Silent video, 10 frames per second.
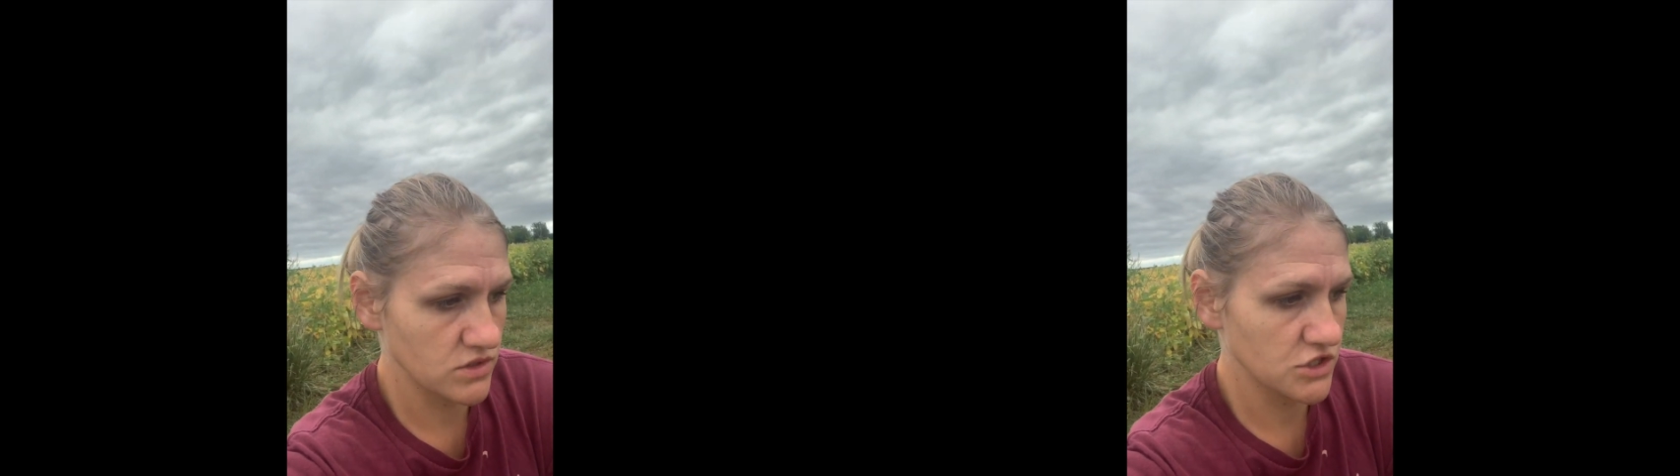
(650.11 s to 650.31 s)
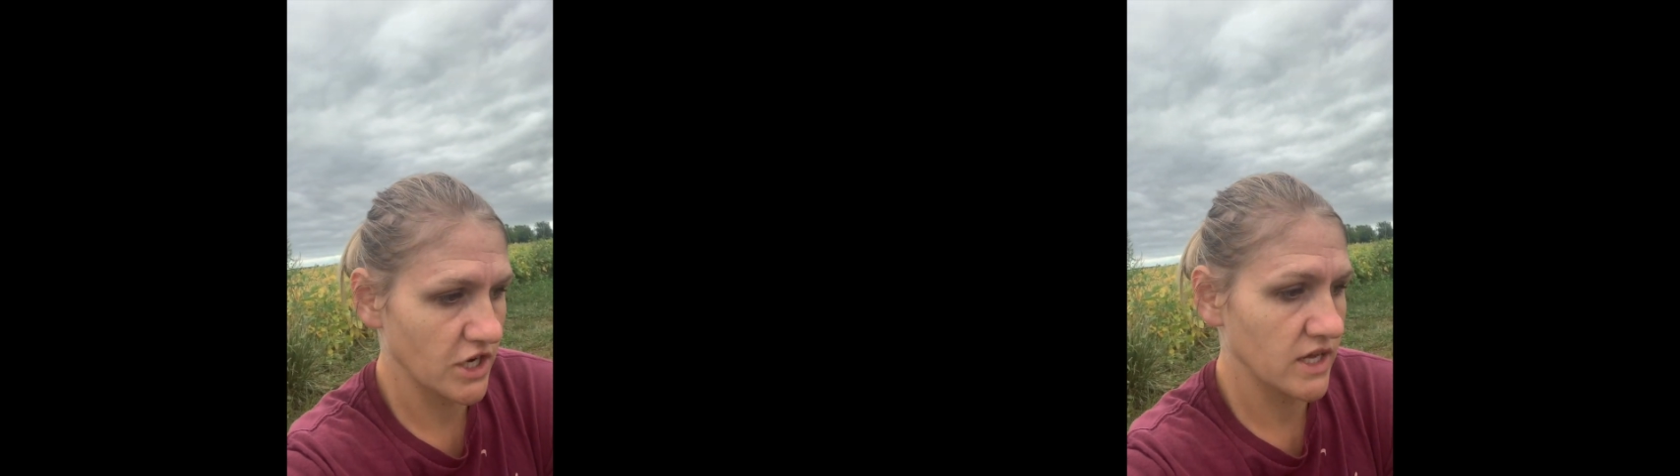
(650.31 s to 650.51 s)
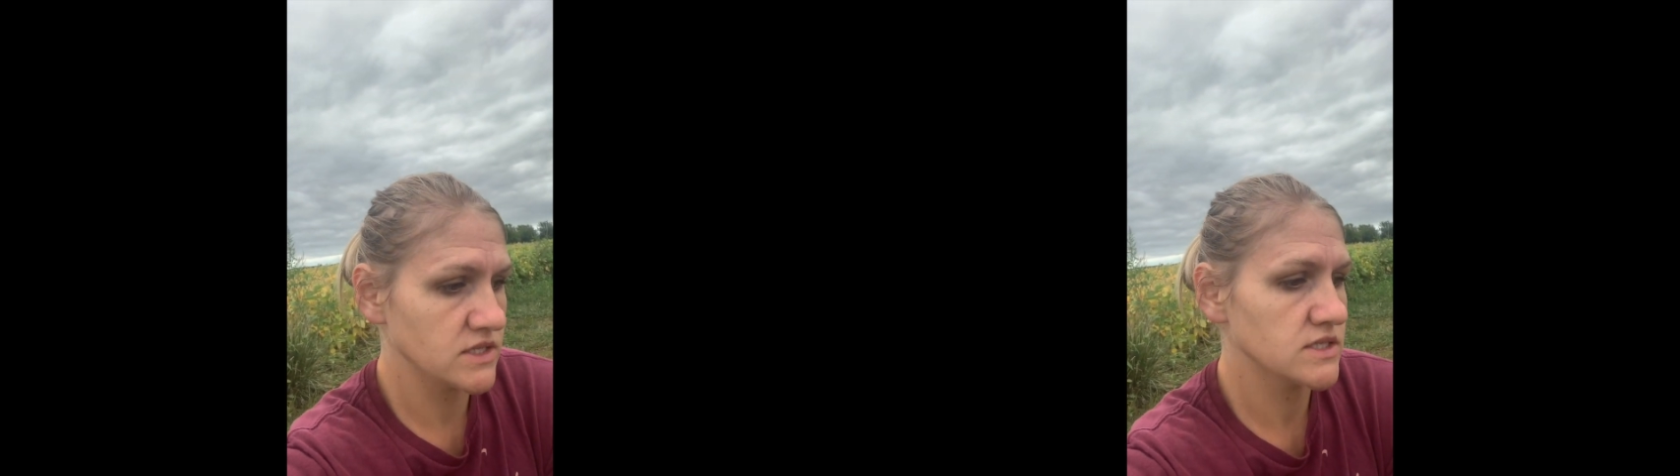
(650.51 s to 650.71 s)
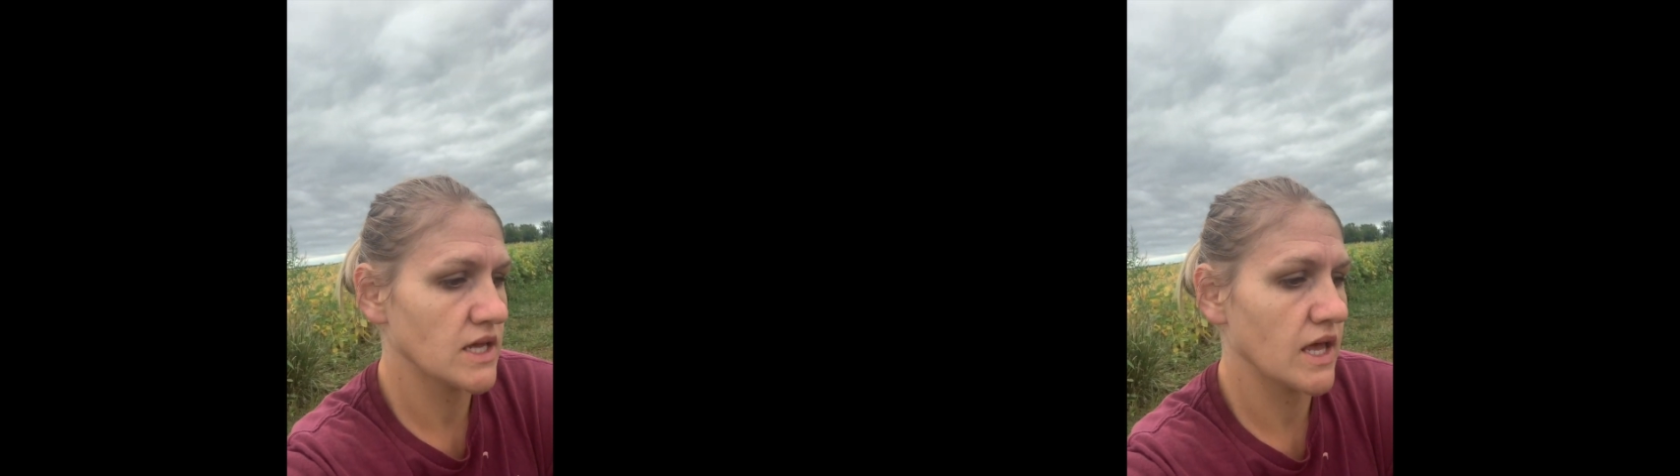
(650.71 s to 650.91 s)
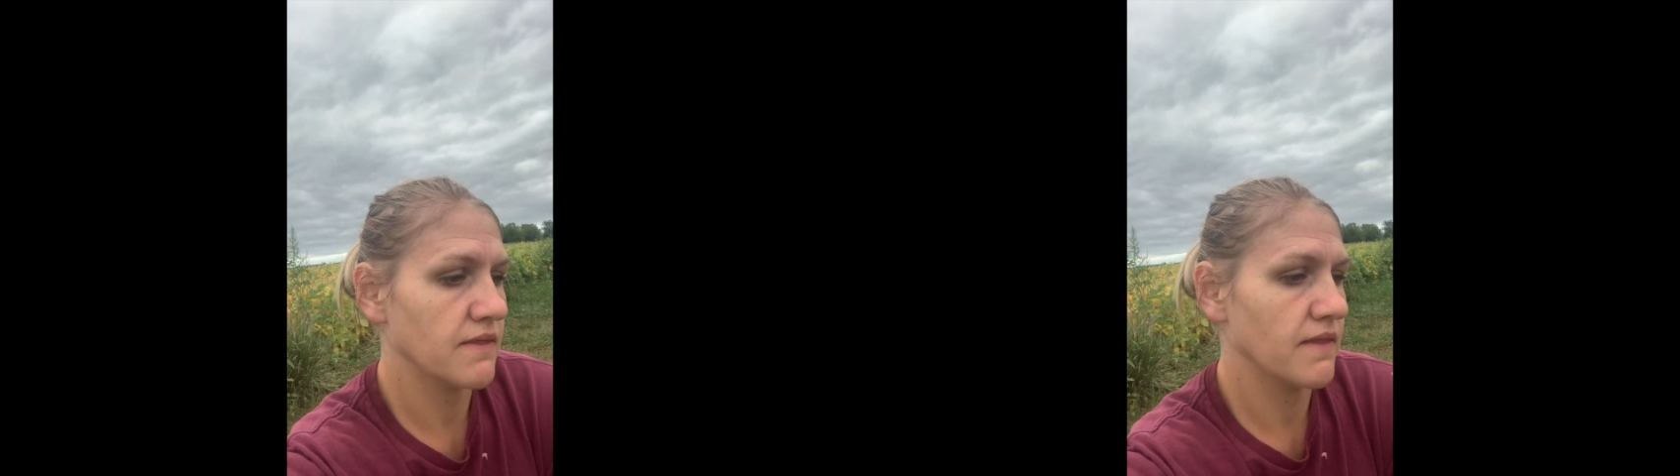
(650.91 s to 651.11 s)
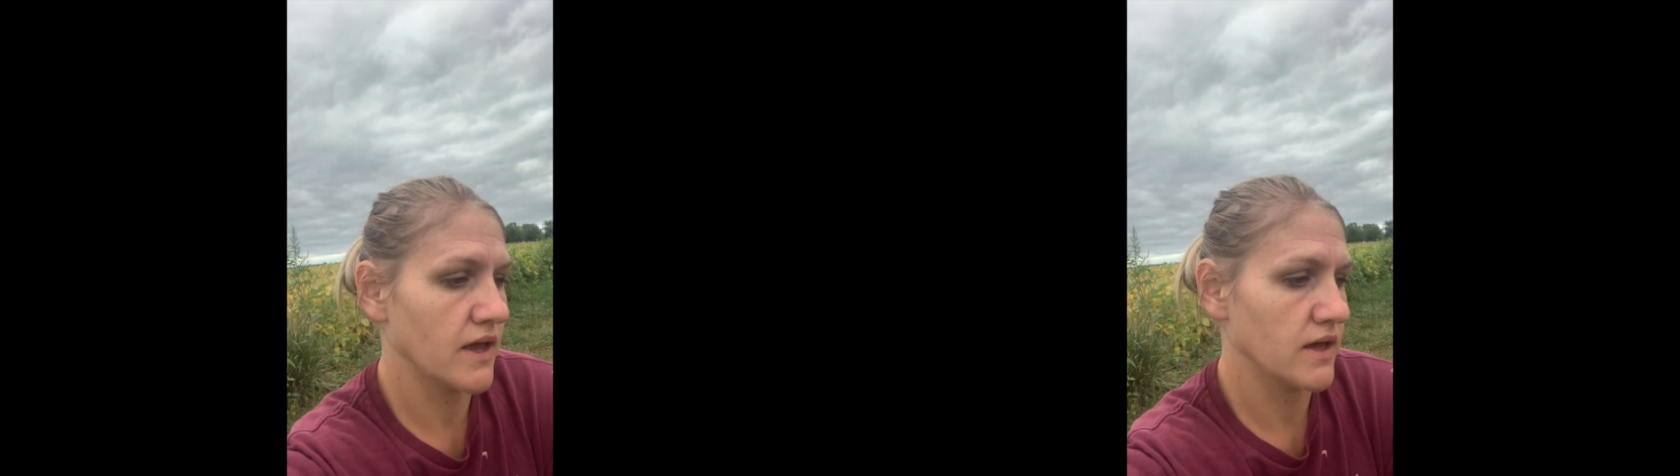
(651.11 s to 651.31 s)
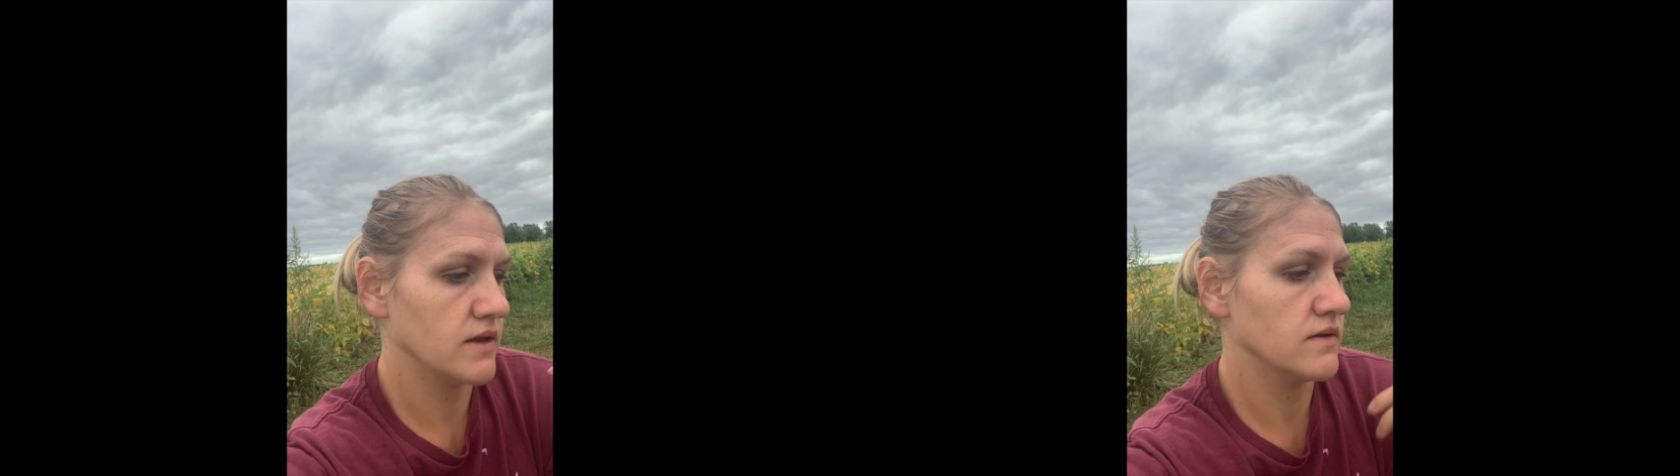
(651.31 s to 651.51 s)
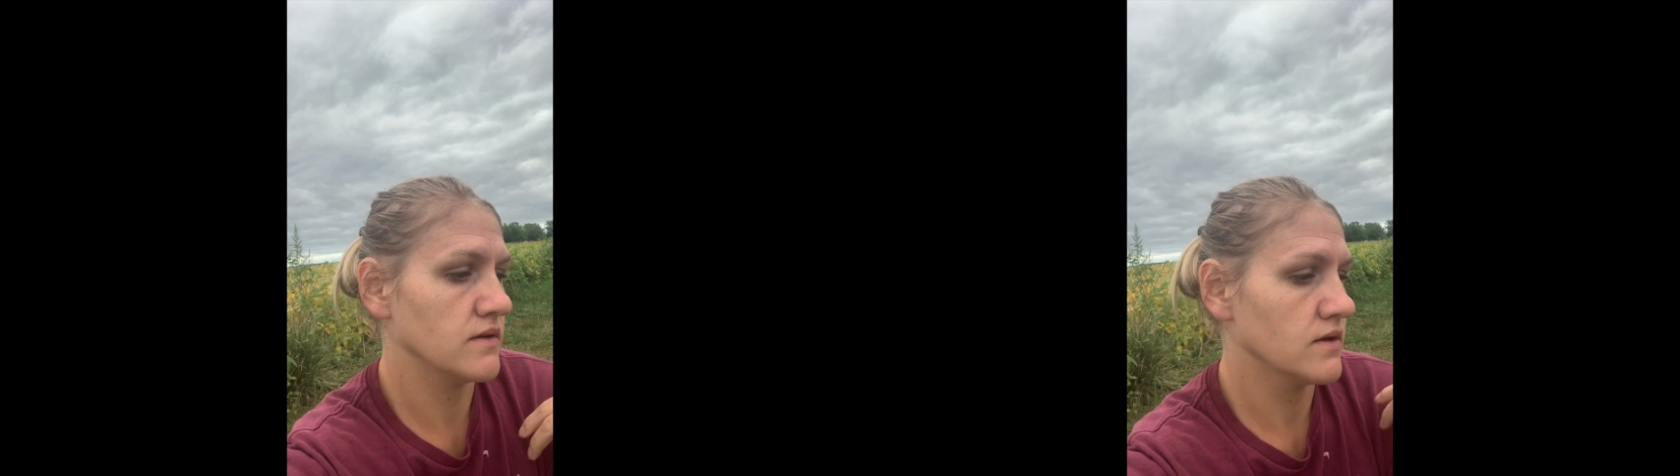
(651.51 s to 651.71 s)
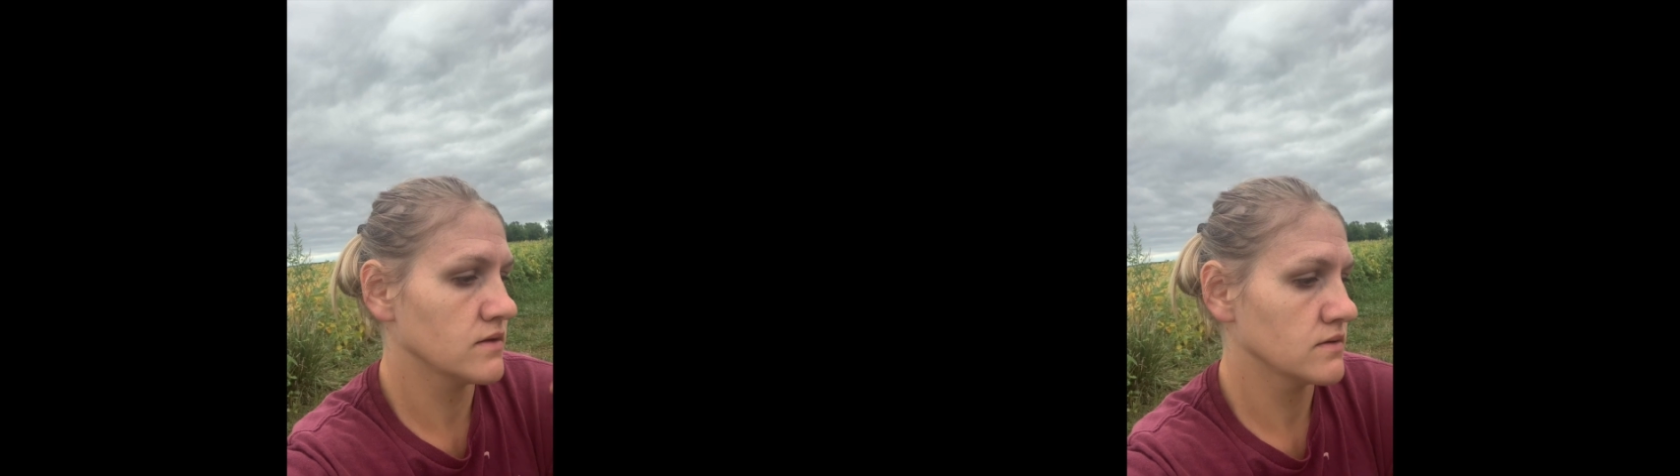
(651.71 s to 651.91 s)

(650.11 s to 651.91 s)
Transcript: or the chickens, and then